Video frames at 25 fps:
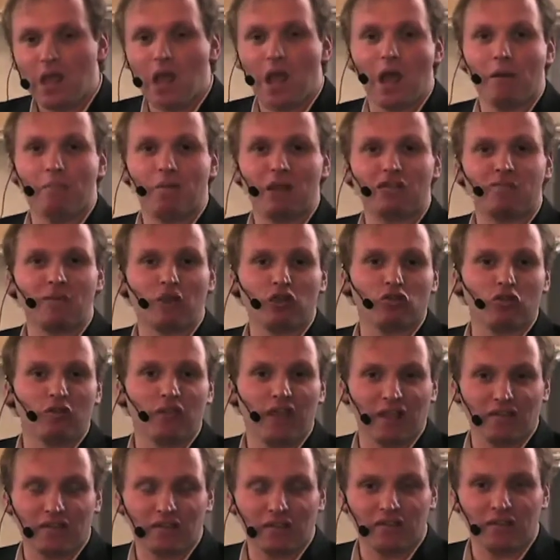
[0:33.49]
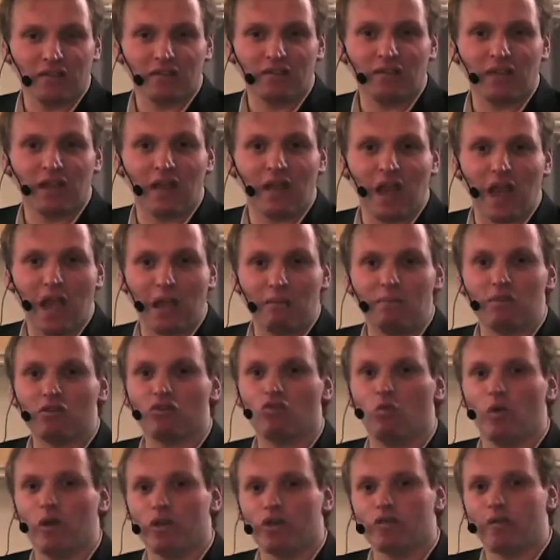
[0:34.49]
My special guest at this time
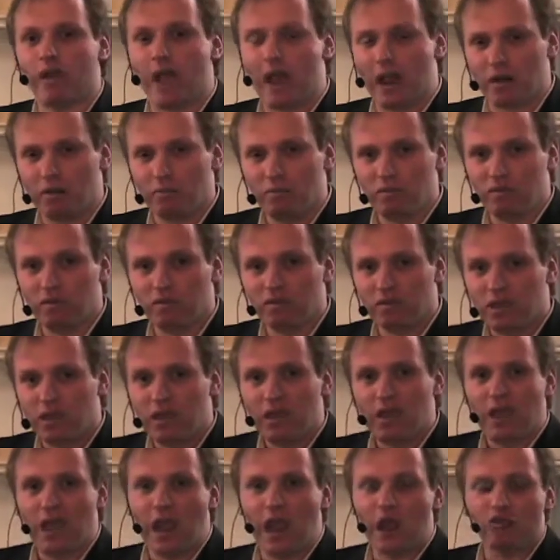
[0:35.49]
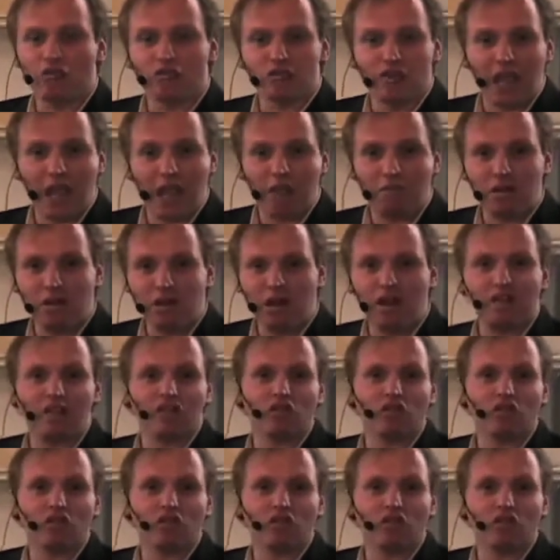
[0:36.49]
is Winter Adams, entertainment and